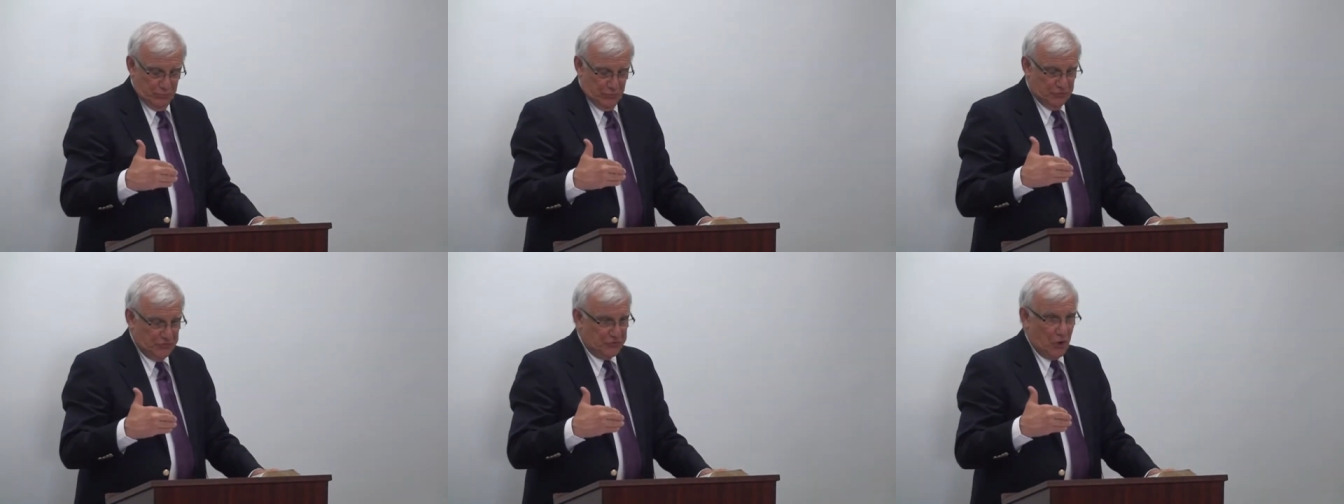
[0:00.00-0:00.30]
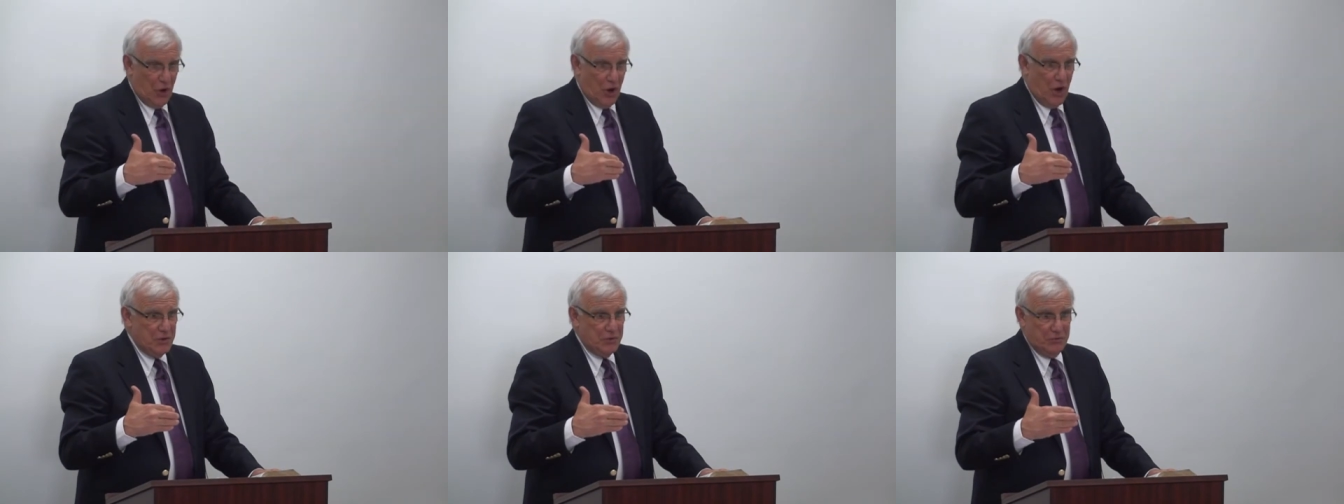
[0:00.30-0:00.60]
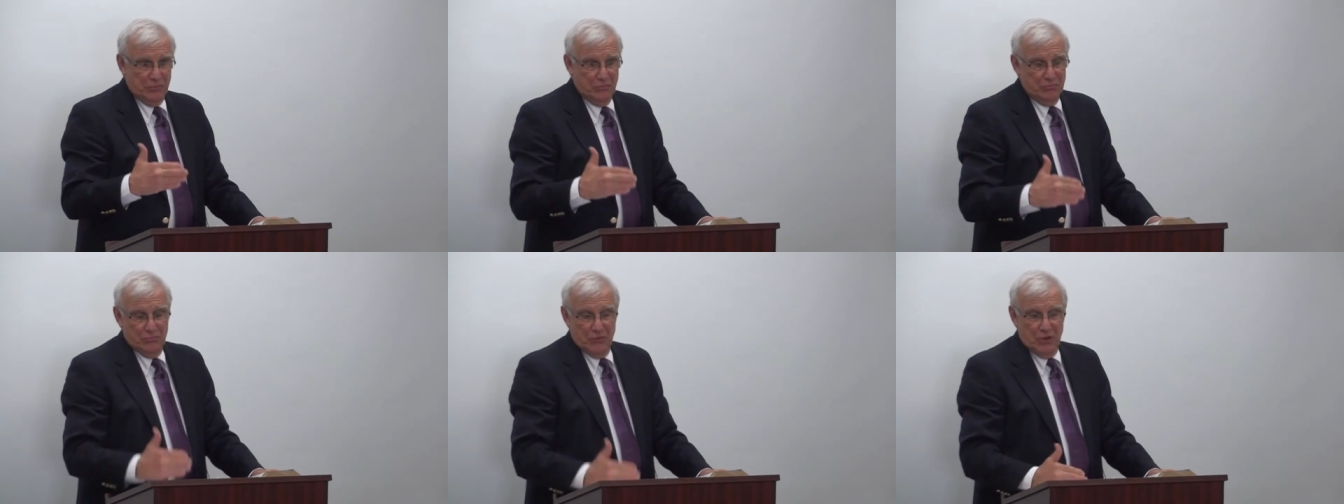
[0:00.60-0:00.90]

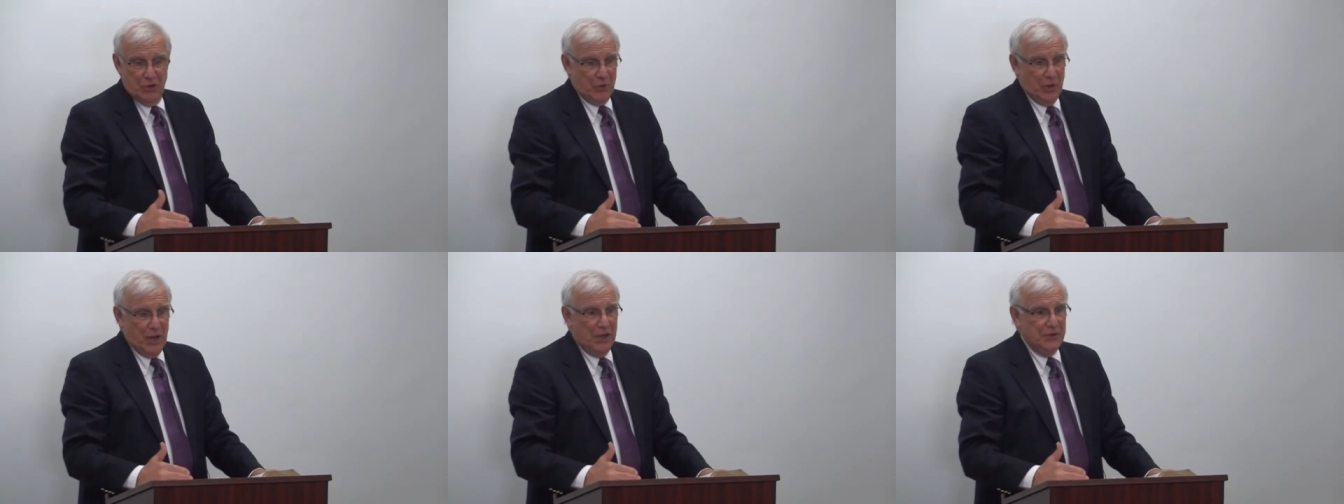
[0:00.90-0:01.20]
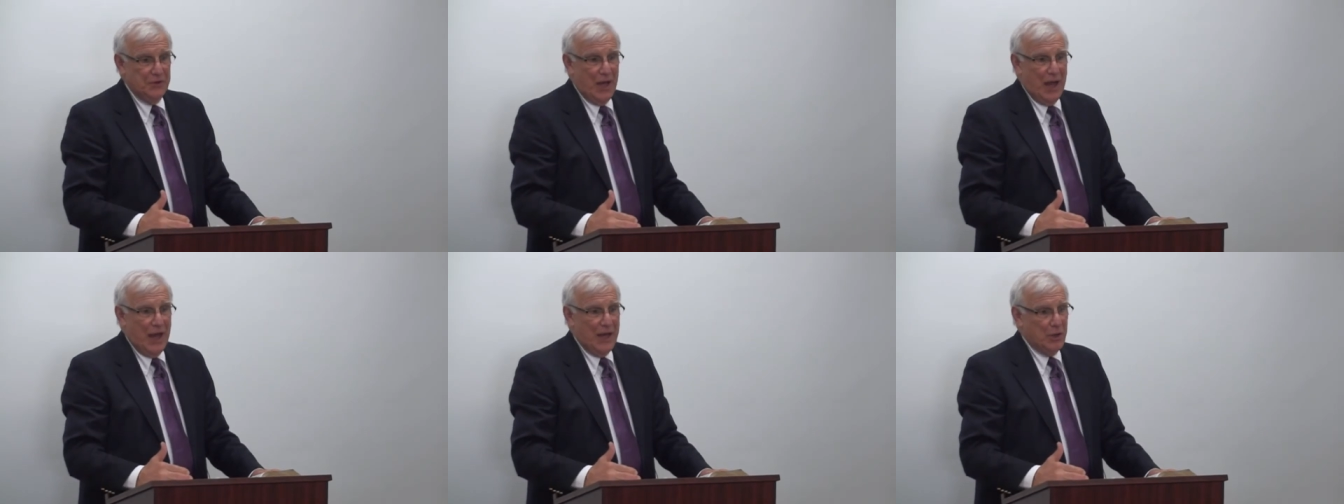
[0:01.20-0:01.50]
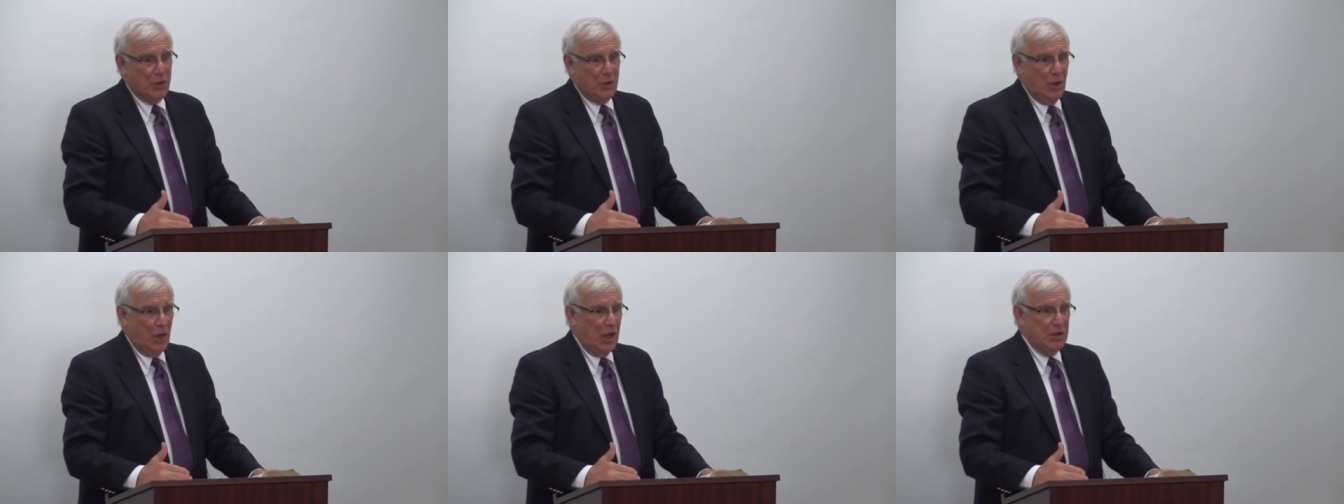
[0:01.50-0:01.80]
start around
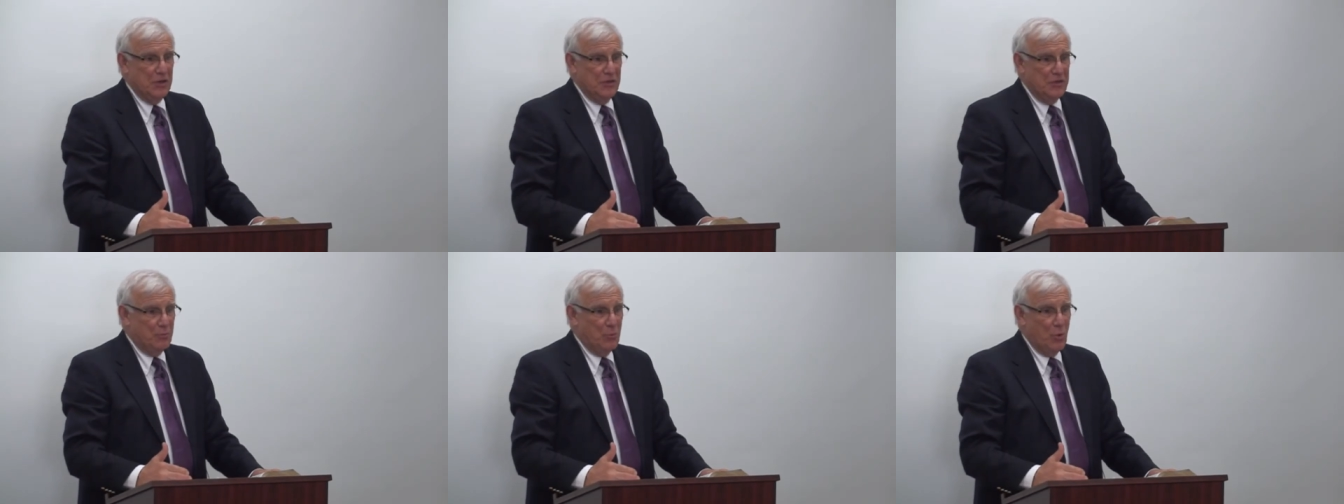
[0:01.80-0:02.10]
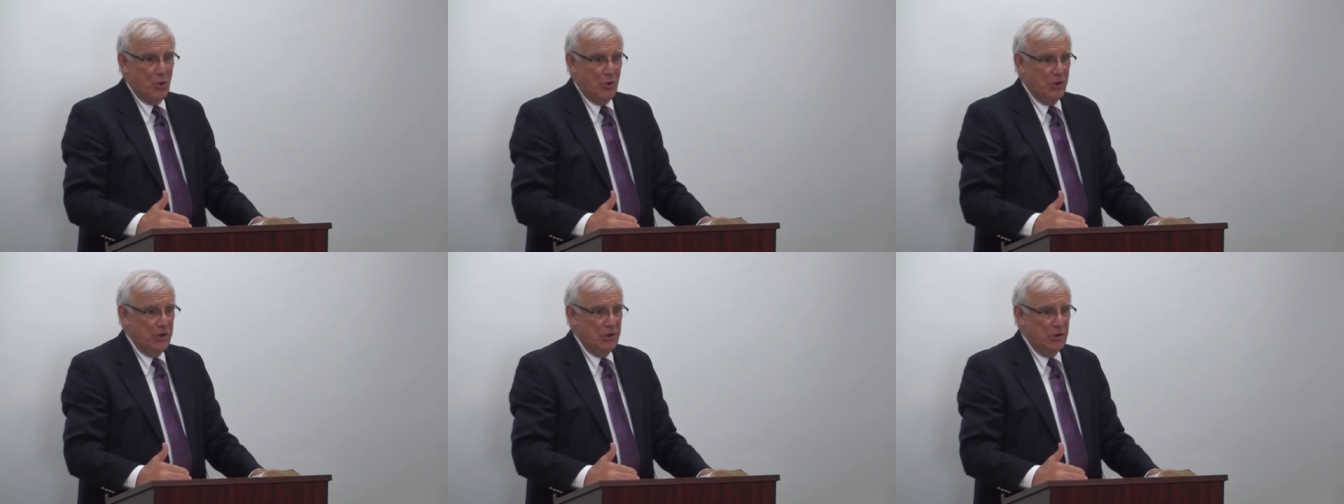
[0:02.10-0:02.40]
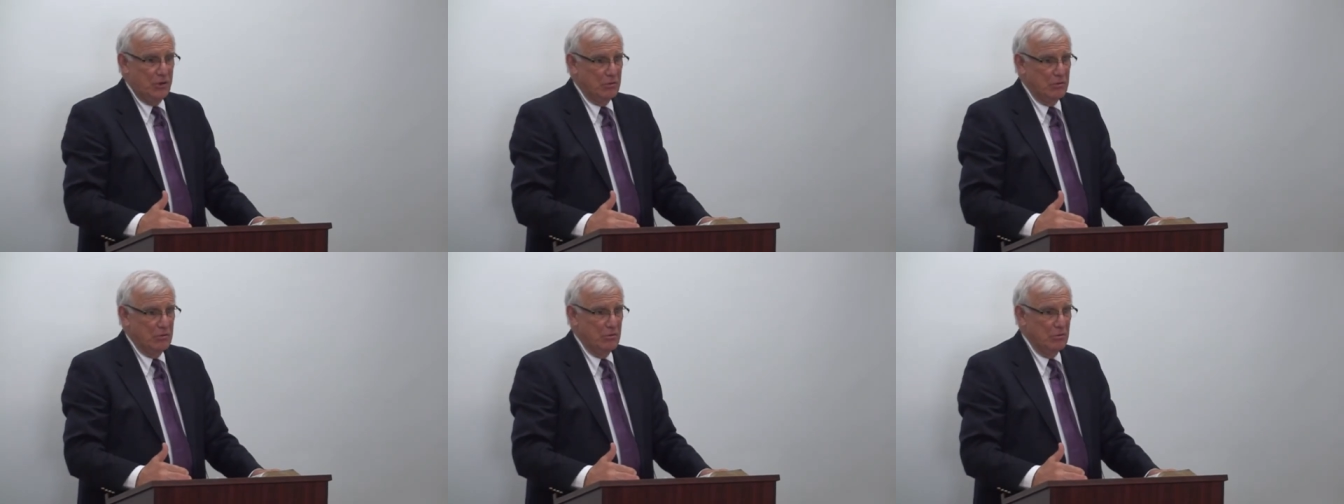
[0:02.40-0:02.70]
9 o'clock in the
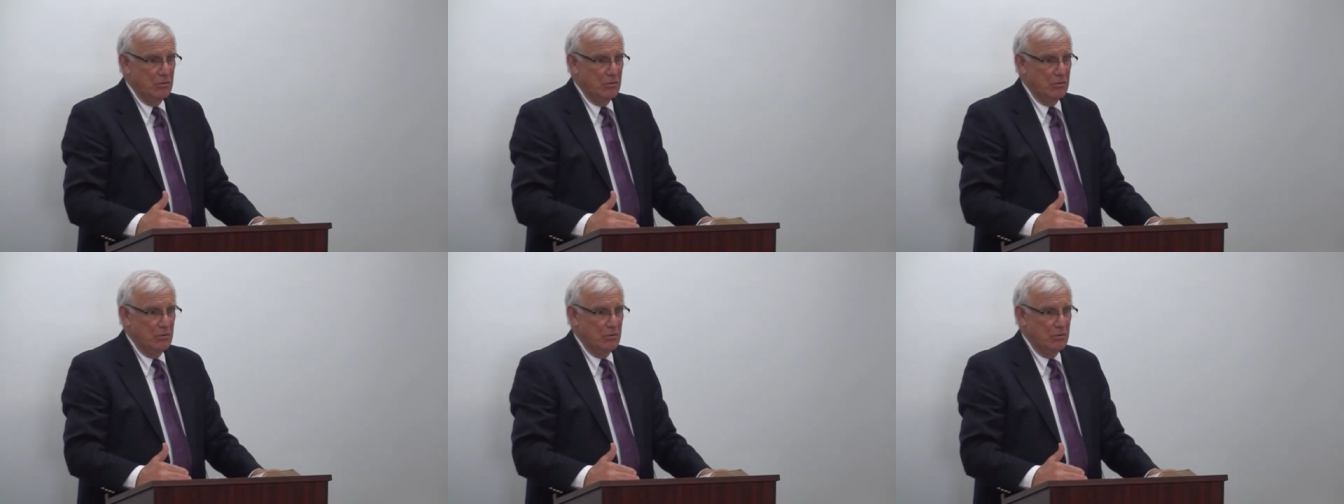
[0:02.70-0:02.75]
morning,